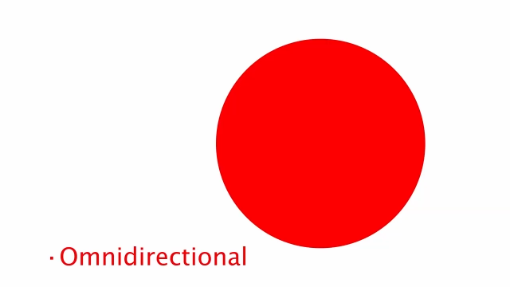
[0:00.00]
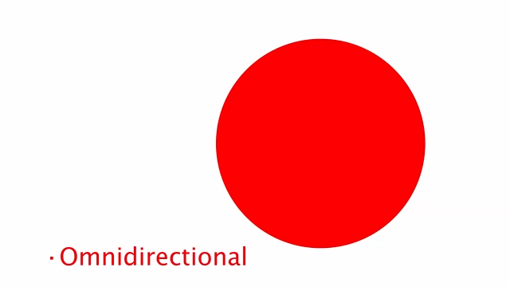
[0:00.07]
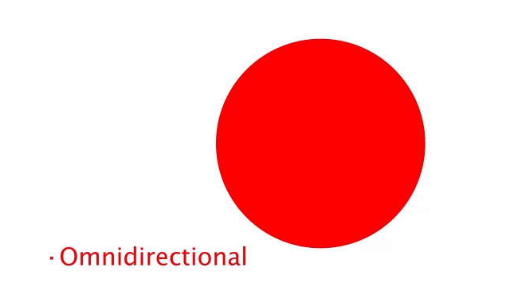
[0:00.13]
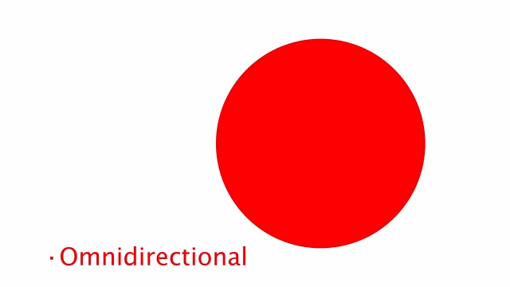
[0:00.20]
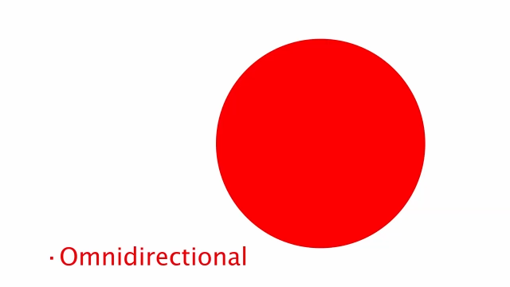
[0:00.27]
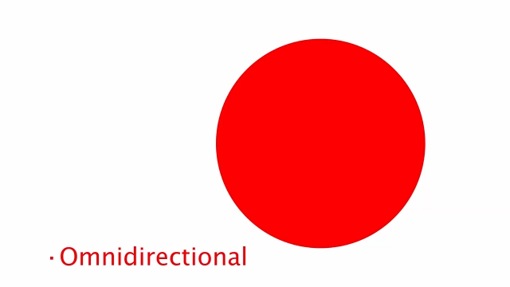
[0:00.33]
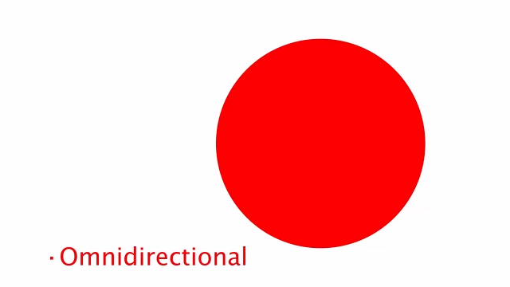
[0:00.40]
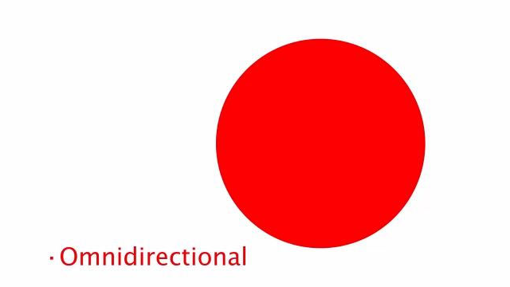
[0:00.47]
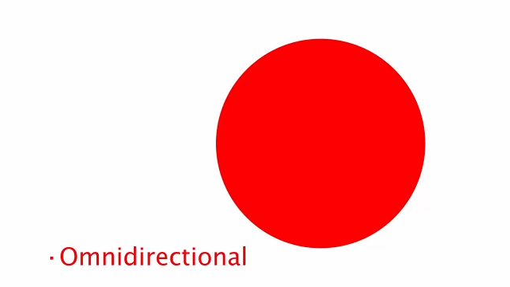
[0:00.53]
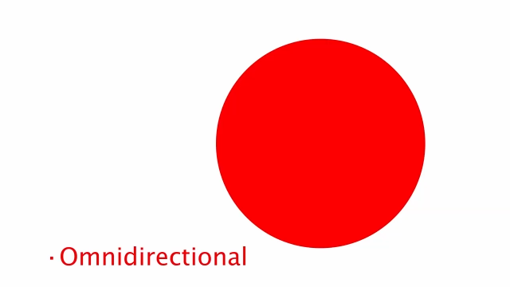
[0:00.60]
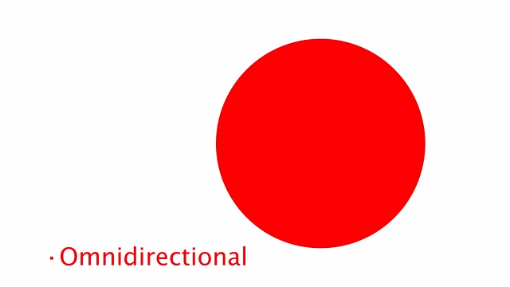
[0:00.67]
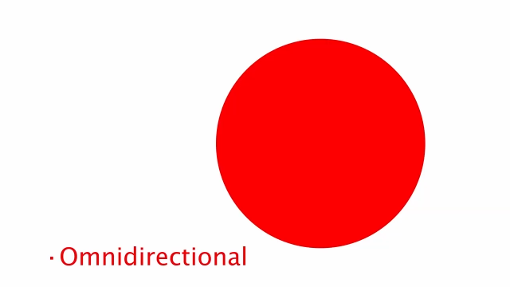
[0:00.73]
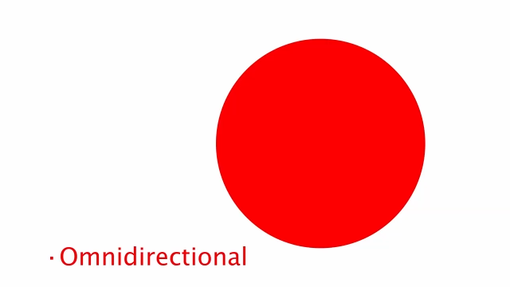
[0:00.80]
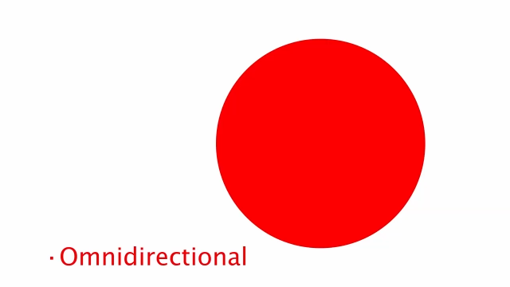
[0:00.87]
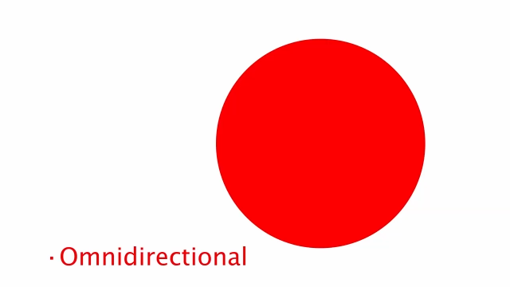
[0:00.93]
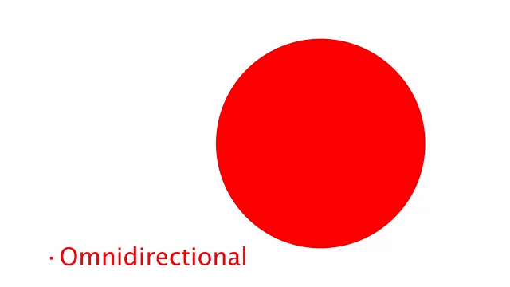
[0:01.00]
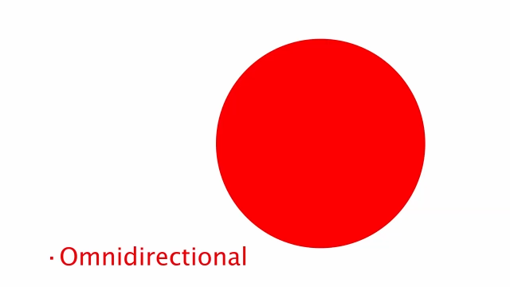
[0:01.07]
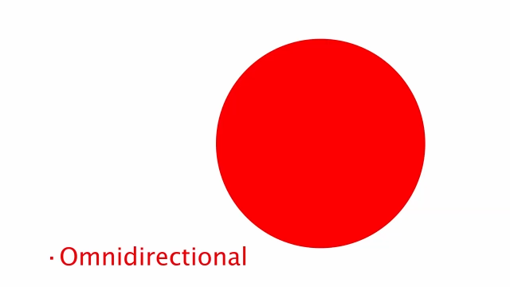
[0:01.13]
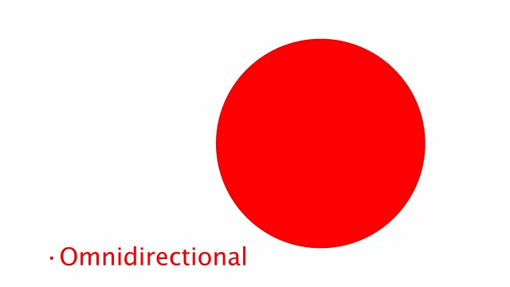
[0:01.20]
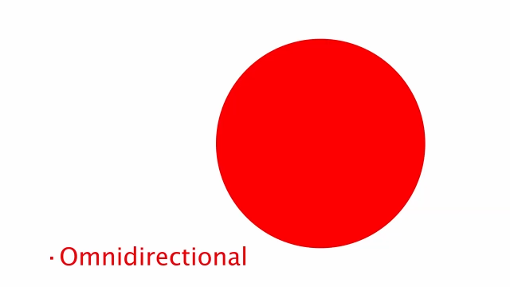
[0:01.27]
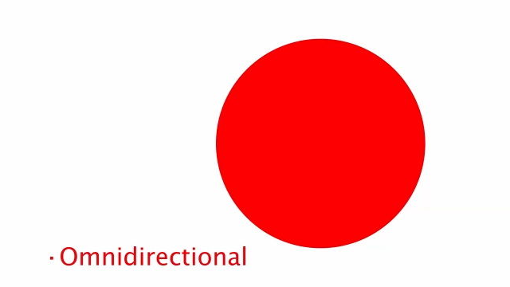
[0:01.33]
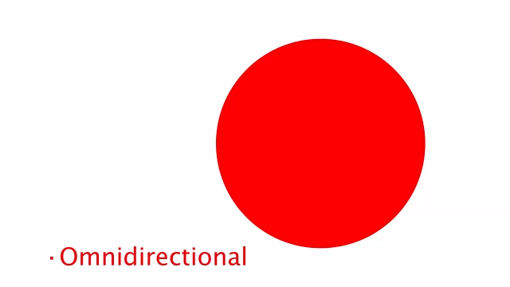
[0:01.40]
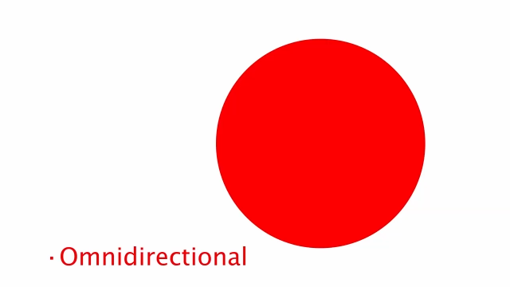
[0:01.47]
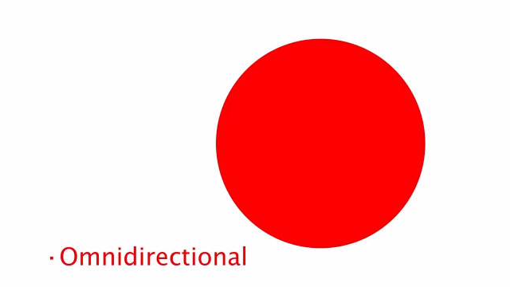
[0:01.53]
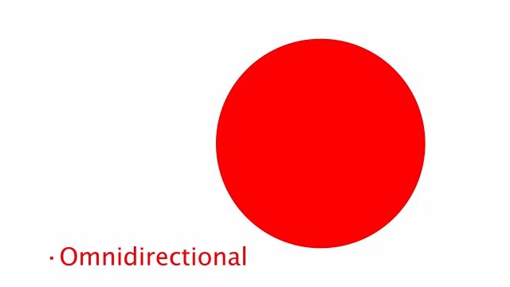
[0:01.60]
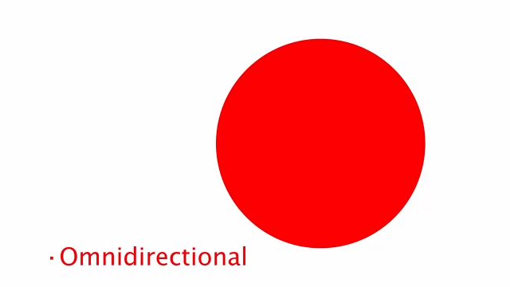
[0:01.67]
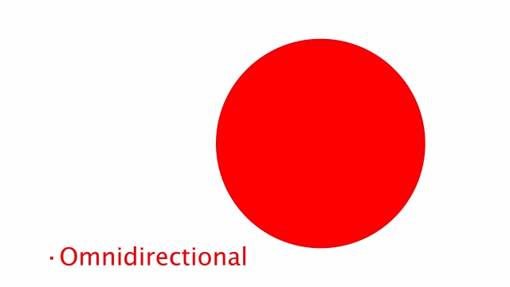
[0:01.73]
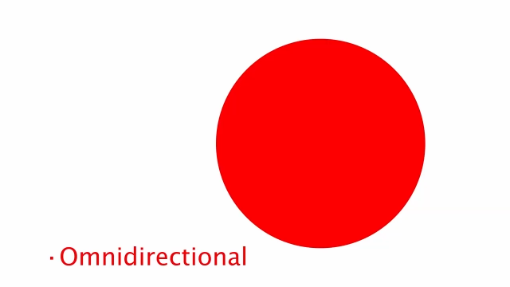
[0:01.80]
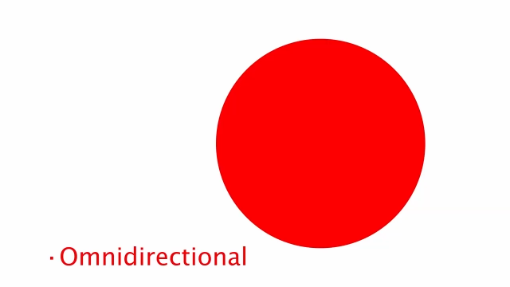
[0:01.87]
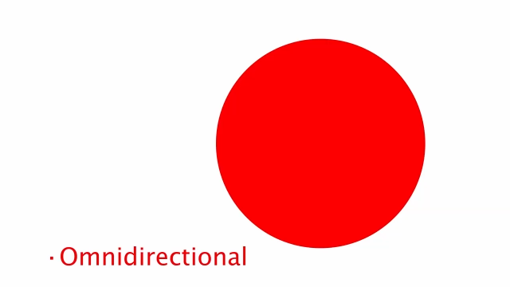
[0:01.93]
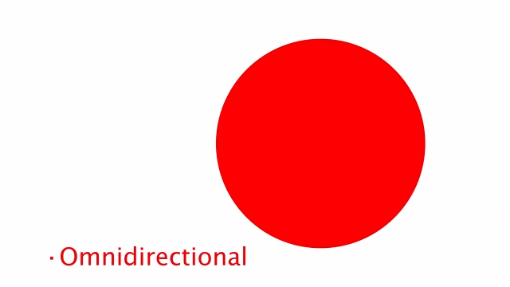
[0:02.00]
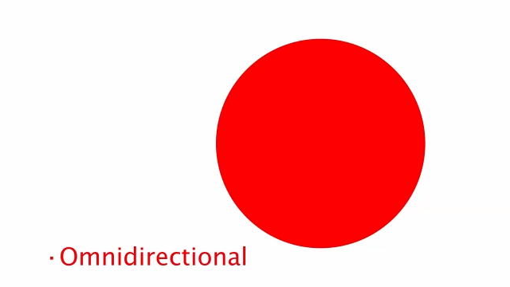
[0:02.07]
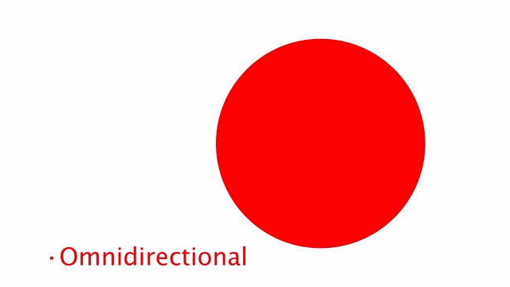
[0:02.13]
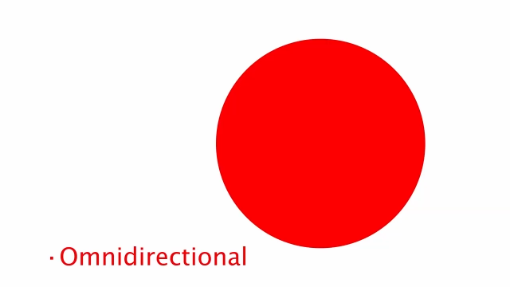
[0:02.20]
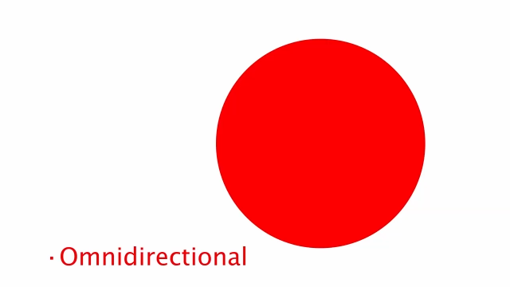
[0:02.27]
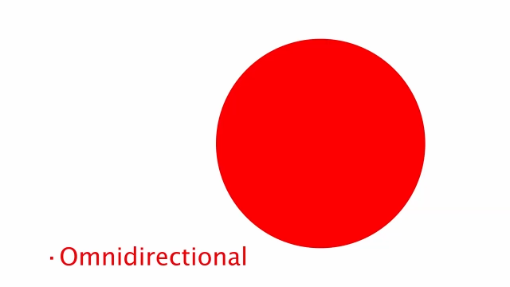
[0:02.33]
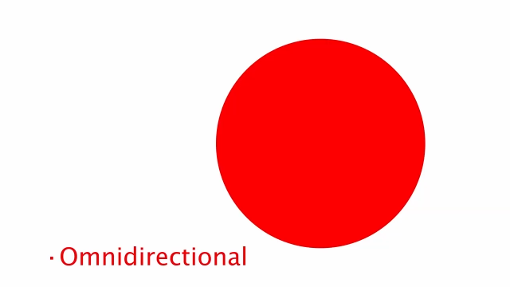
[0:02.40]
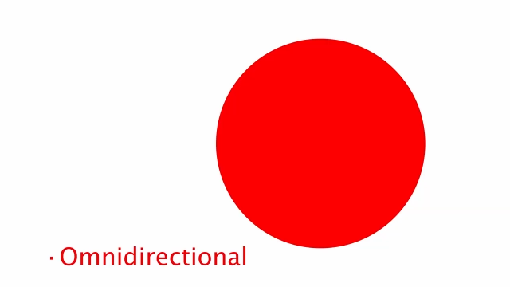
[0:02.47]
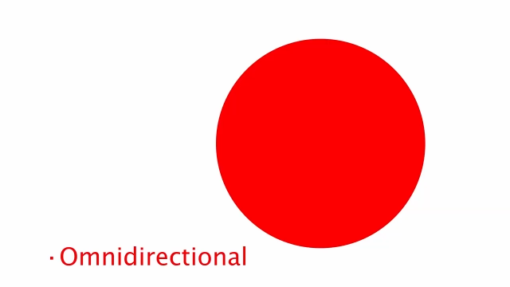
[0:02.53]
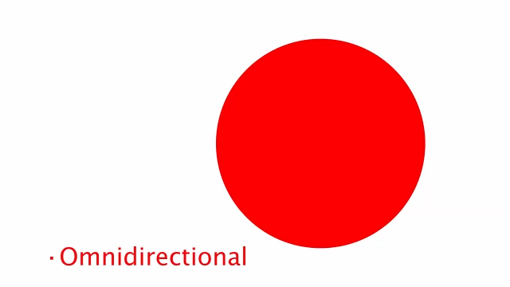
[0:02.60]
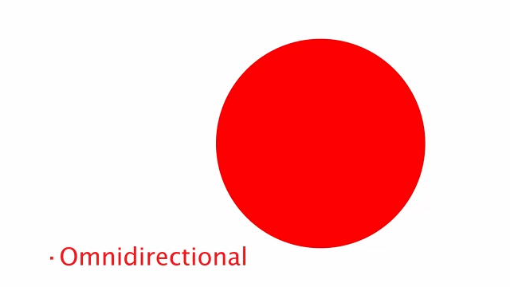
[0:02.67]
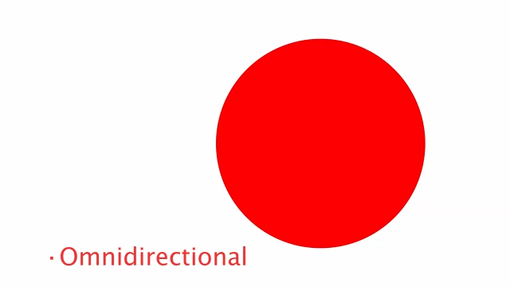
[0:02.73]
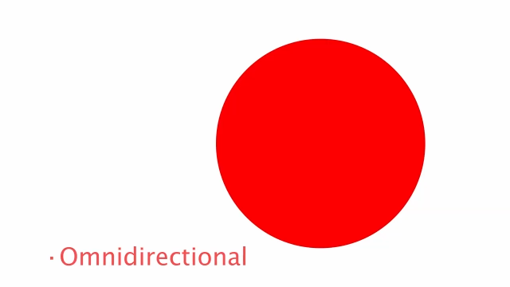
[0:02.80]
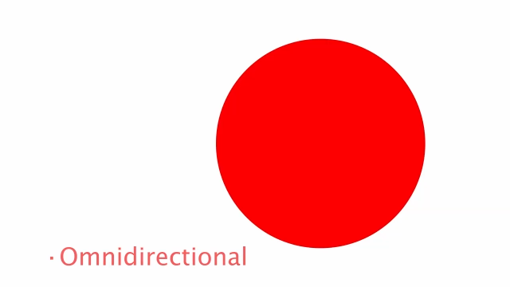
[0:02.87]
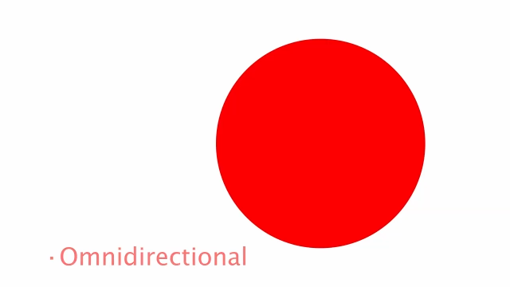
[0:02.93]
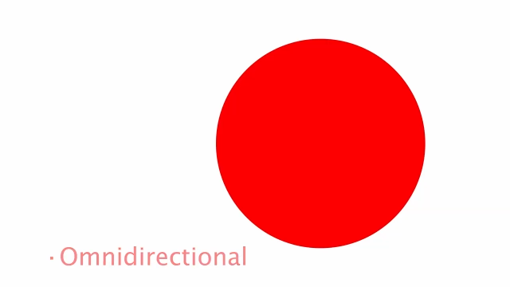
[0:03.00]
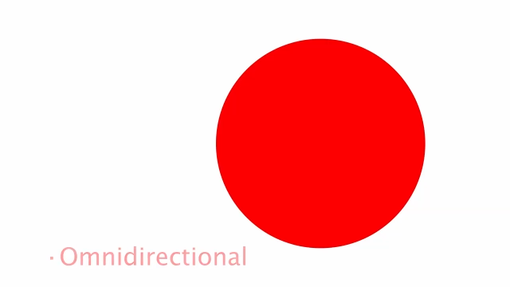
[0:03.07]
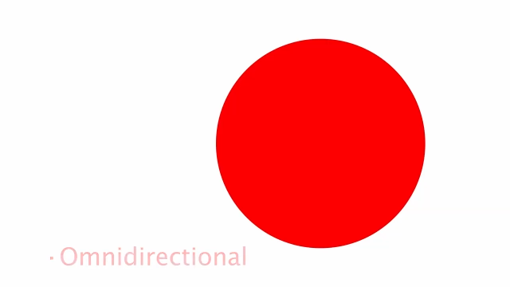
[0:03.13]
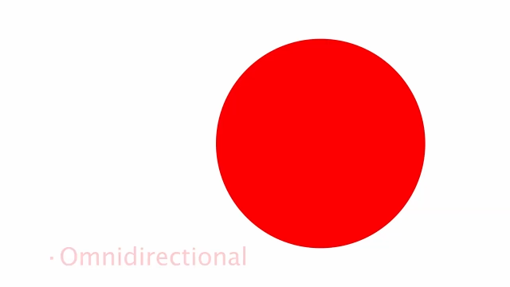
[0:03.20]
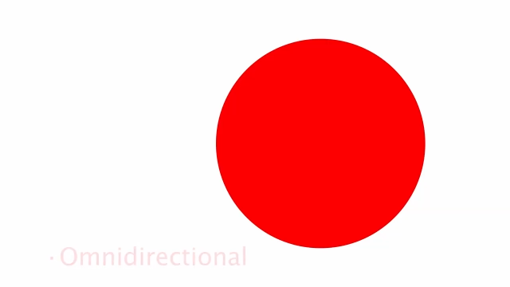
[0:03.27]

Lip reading: Nobody's mouth can be seen.